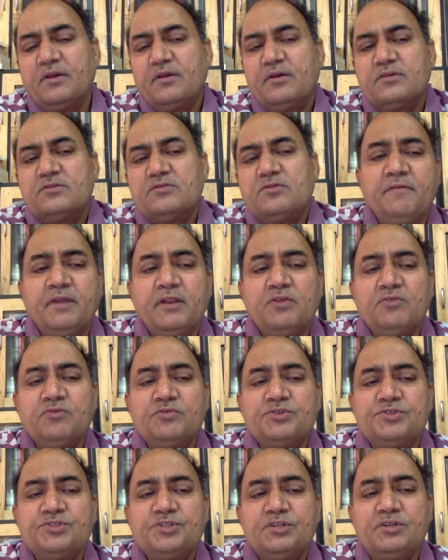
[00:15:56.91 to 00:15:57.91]
So
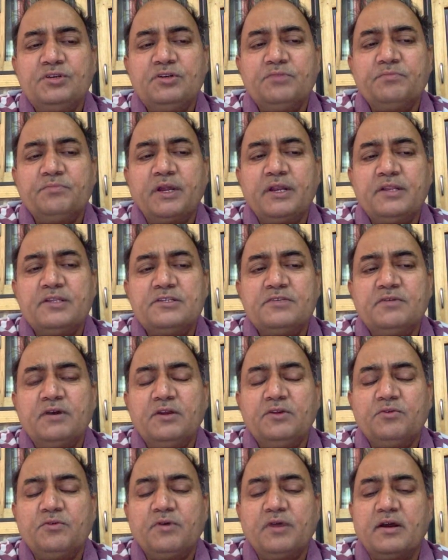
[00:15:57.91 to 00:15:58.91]
question, Manishiva,
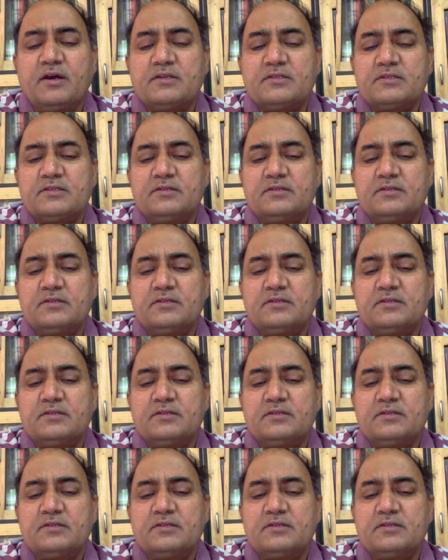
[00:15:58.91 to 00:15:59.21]
you can ask.